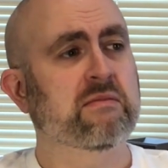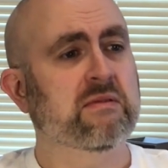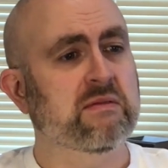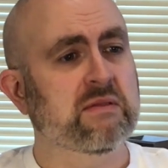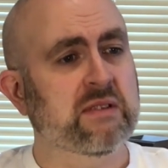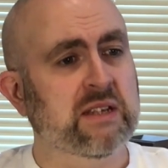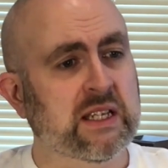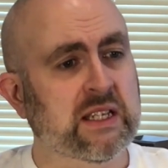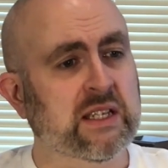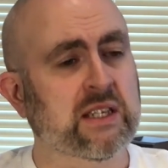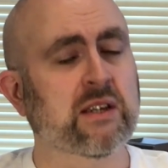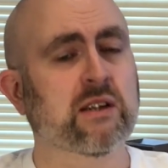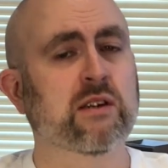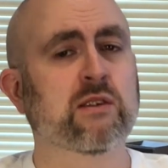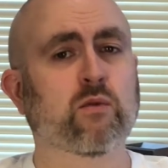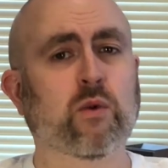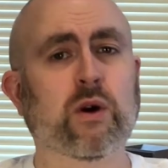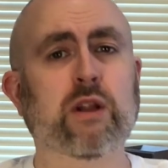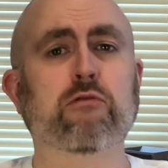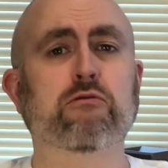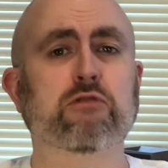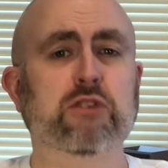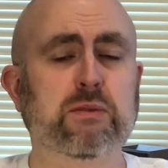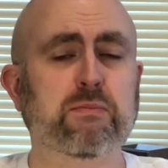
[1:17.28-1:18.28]
is a
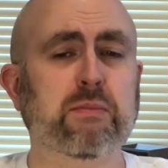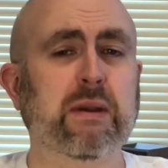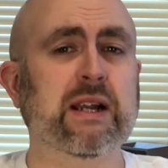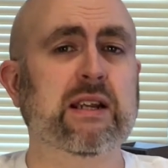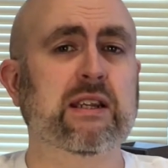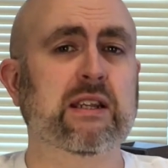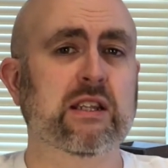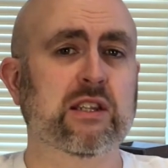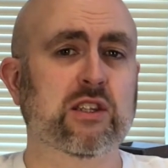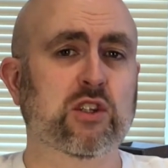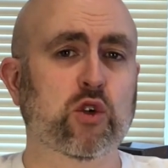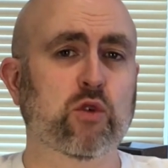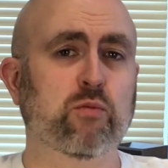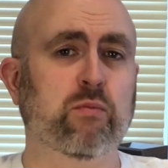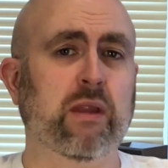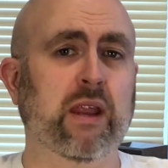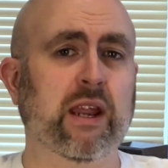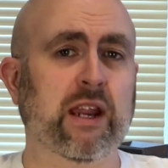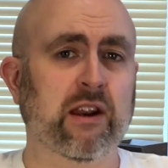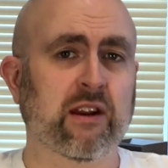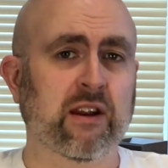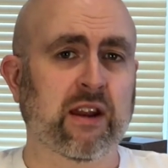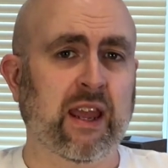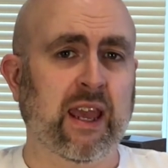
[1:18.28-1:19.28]
well-respected
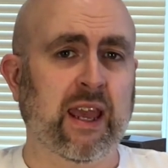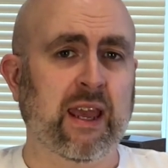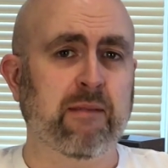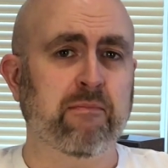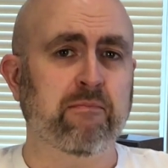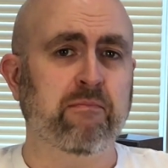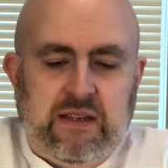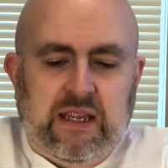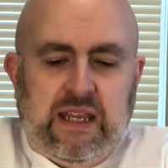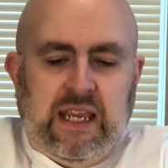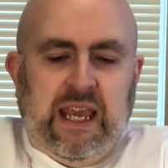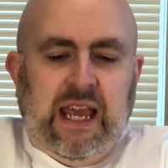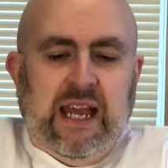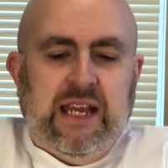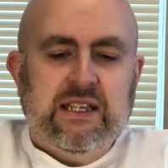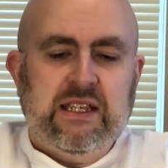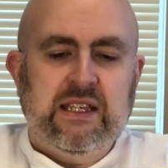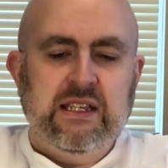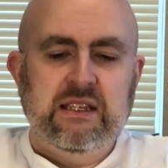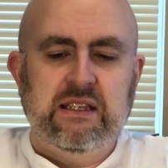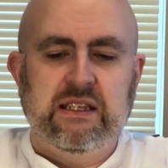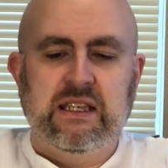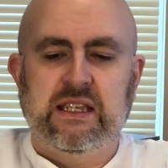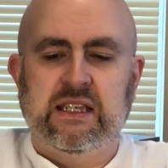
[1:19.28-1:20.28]
two-player game. He
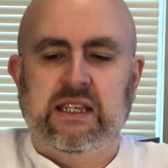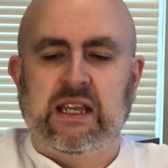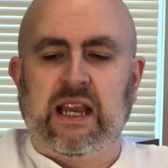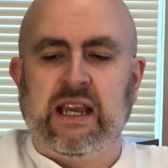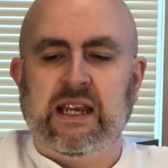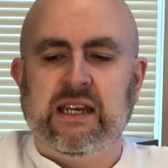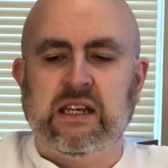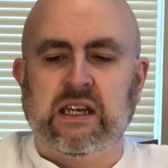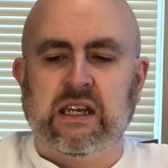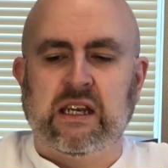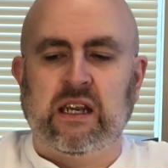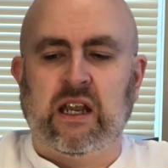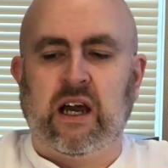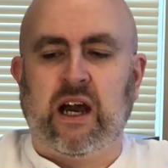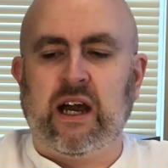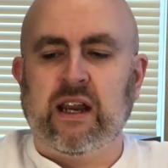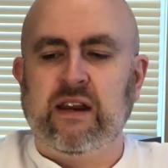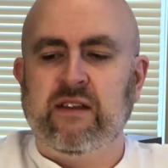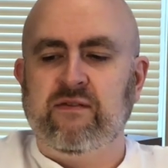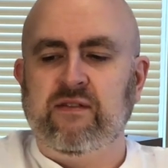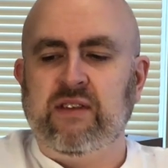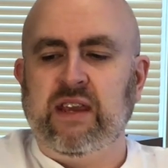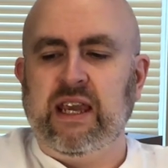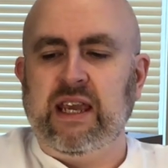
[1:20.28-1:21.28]
hasn't designed a lot
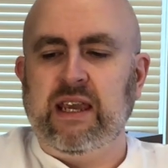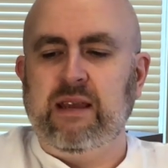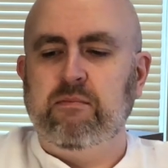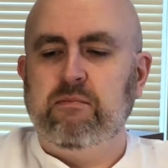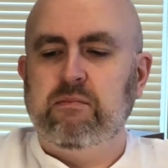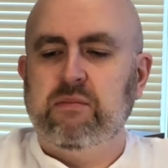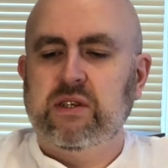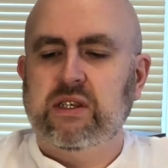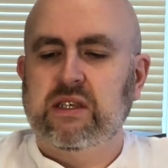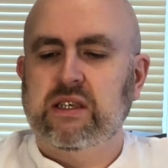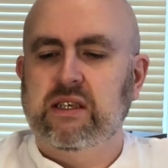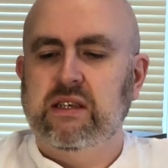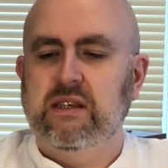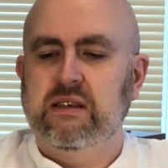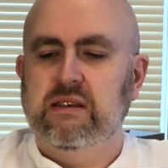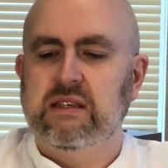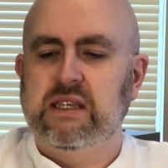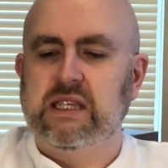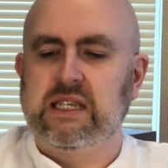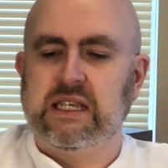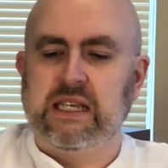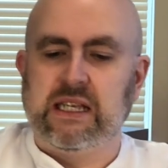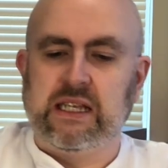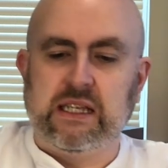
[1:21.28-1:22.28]
of games
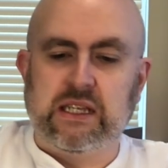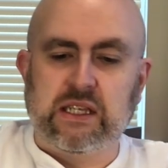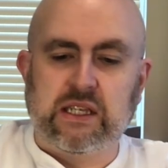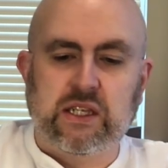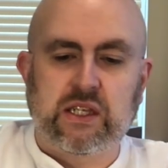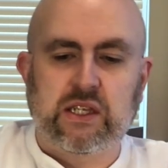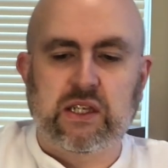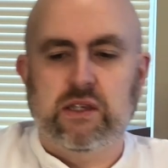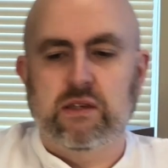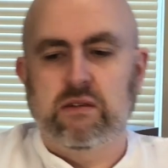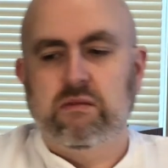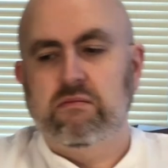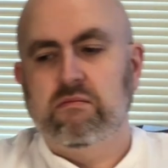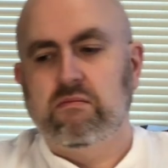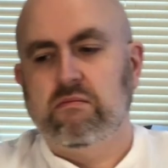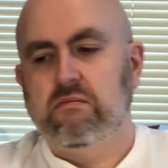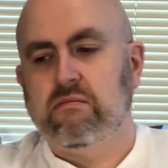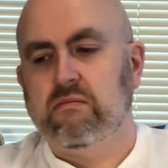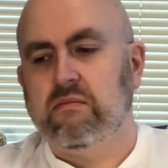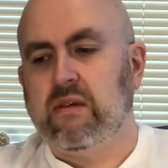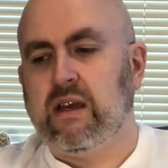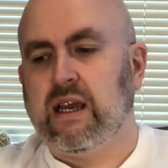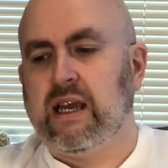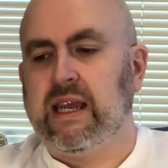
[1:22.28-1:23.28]
since,
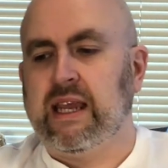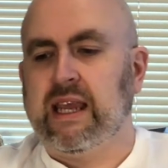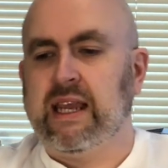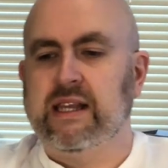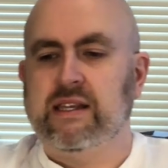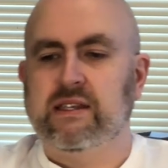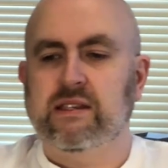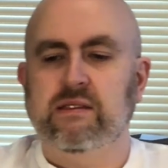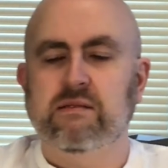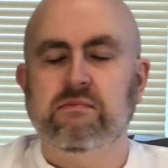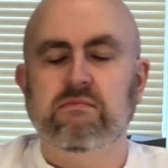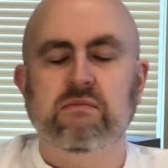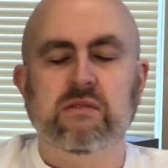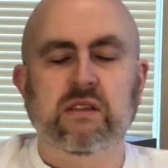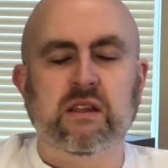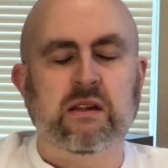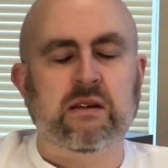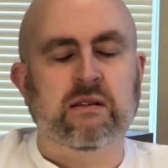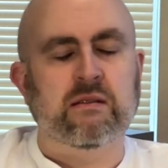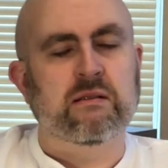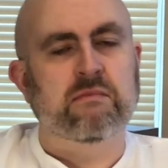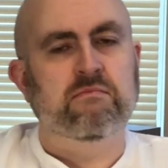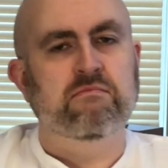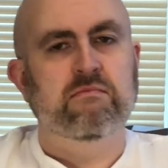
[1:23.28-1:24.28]
I guess,
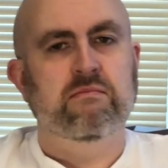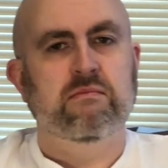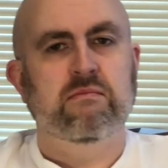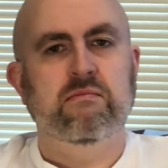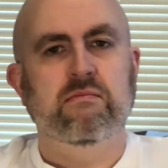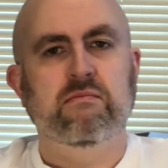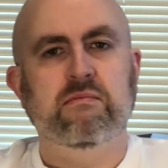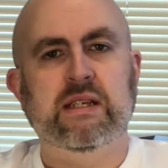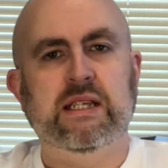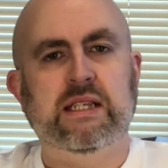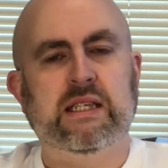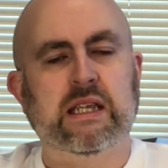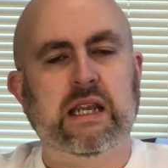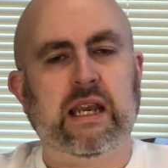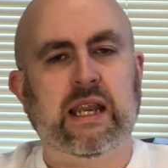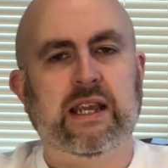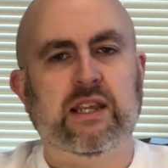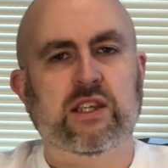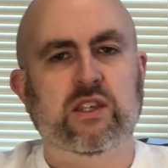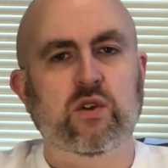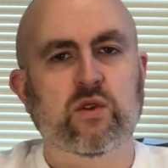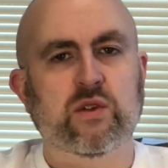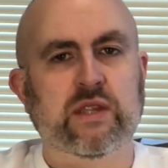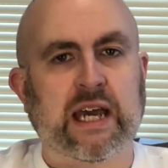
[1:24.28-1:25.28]
the mid to late
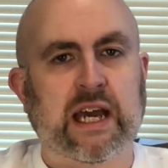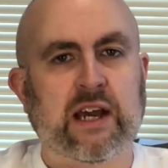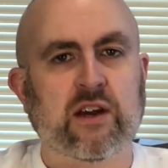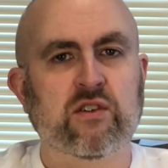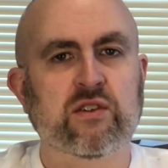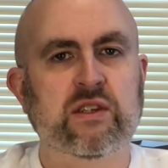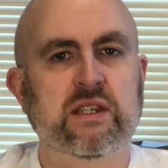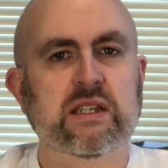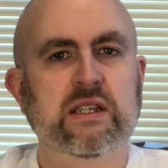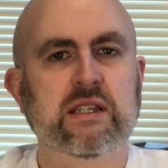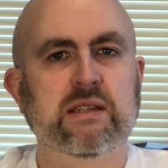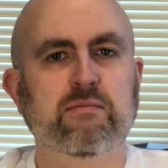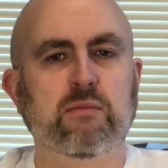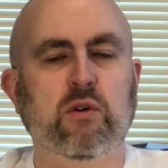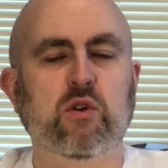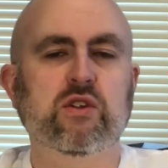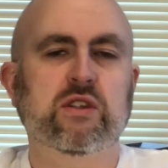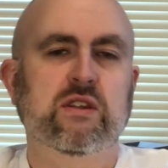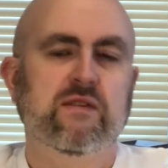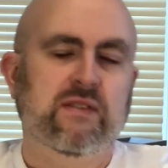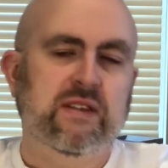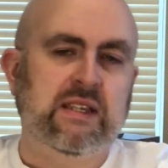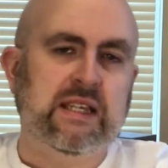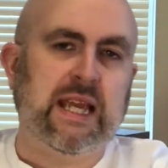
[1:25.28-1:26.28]
2000s. Most
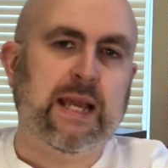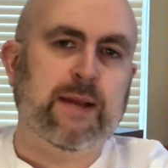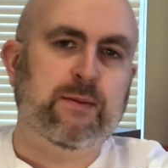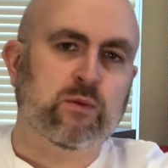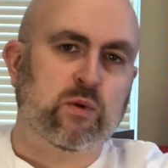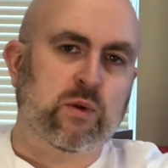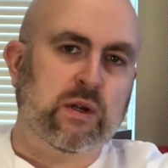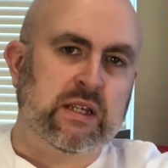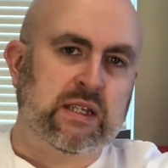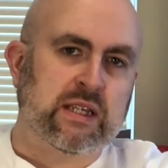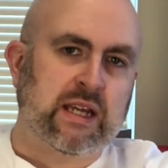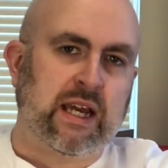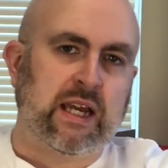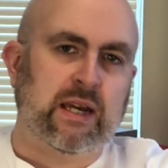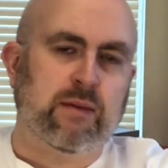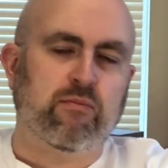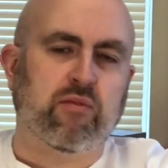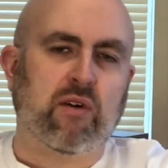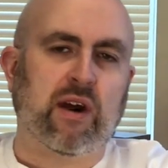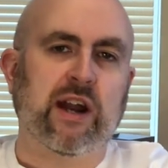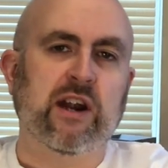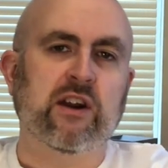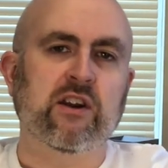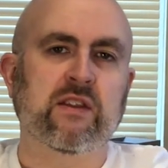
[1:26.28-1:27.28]
of his games were designed
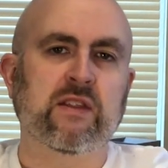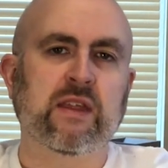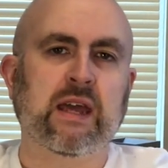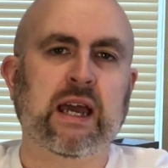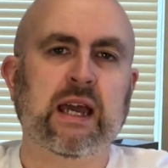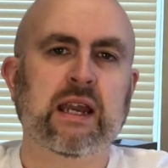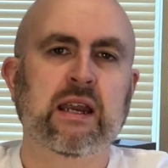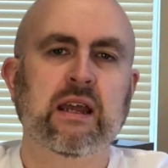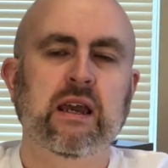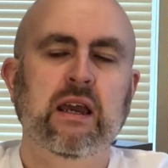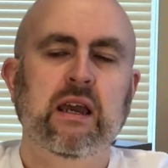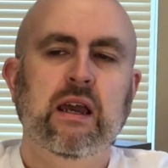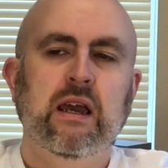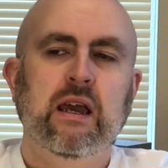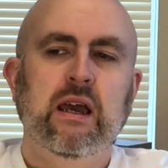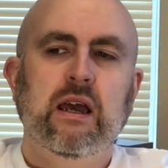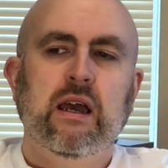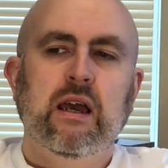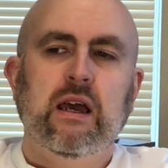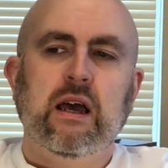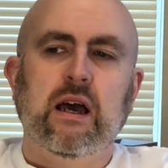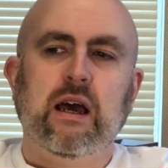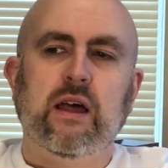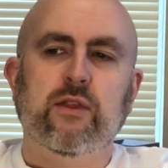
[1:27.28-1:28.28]
prior to that.
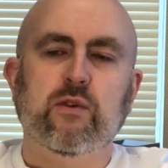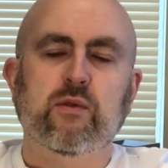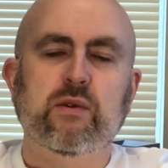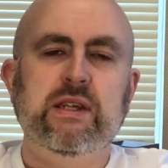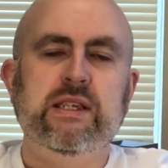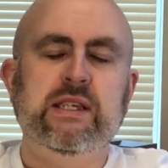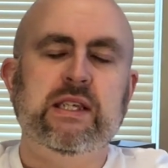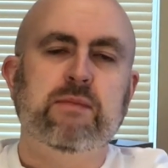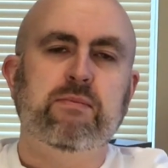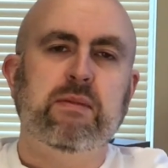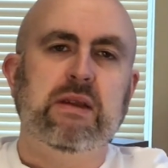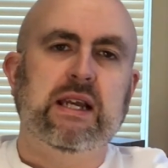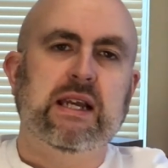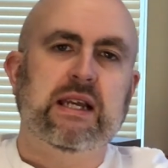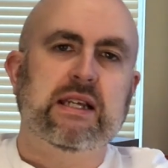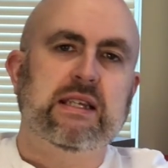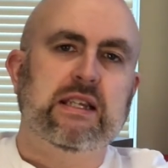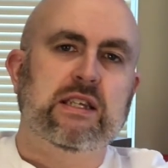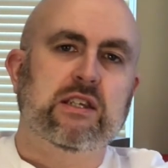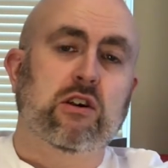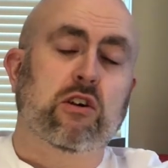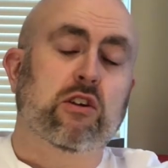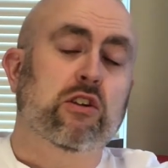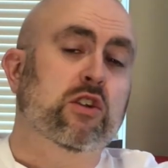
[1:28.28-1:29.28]
The reason is because he
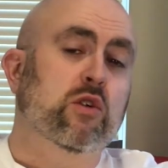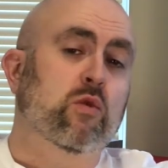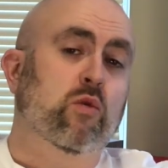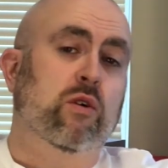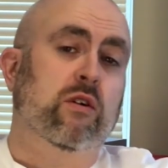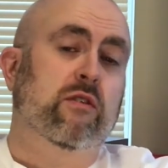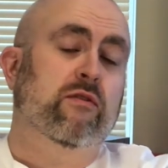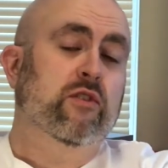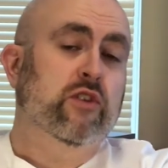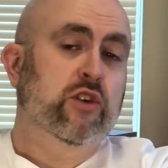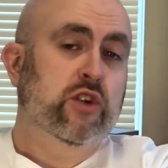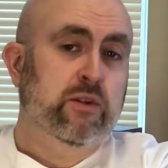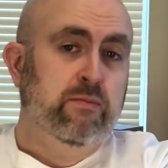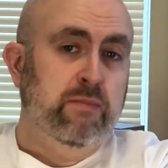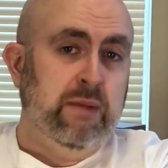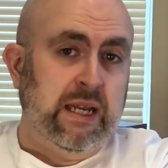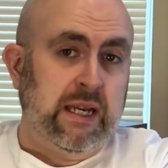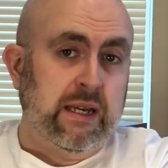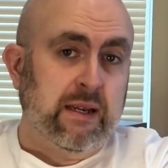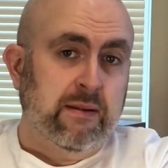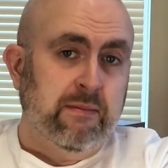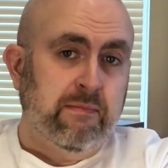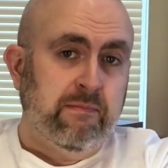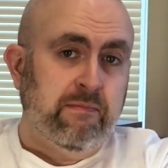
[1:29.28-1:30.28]
started to work for
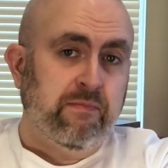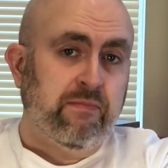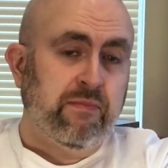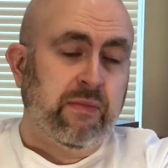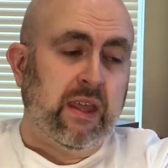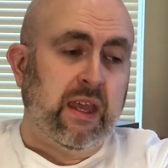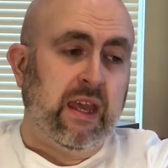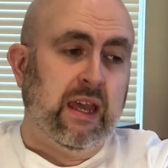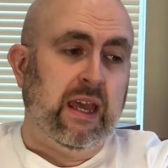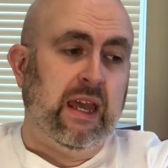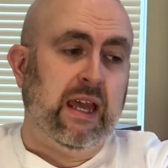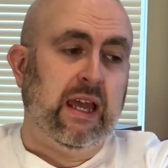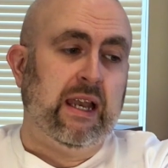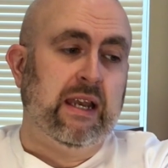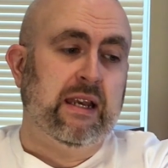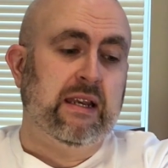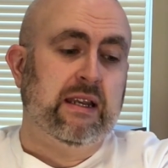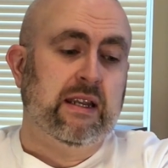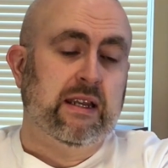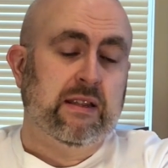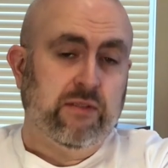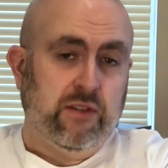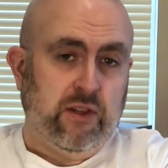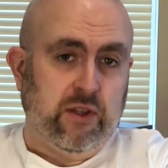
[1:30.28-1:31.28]
Schmidt, and
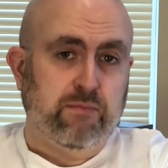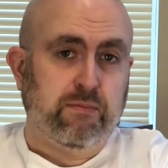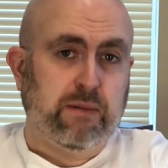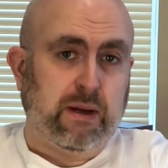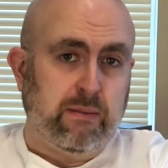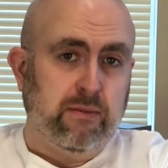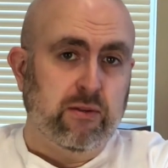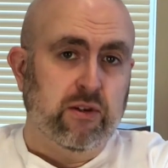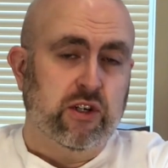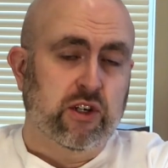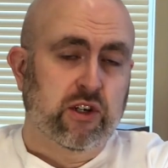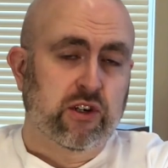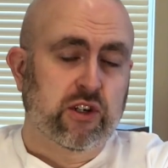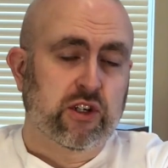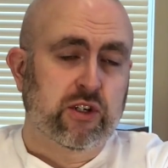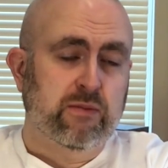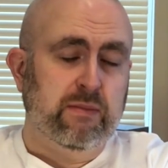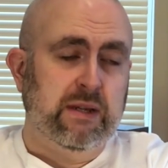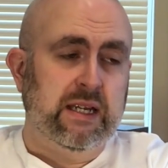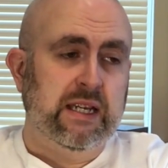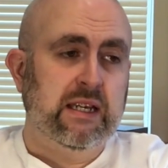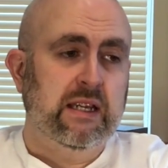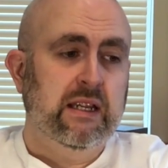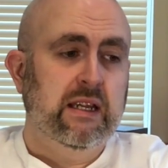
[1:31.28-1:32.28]
the publisher
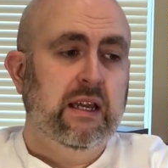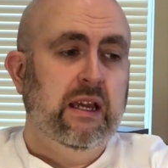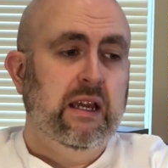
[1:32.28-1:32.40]
Schmidt,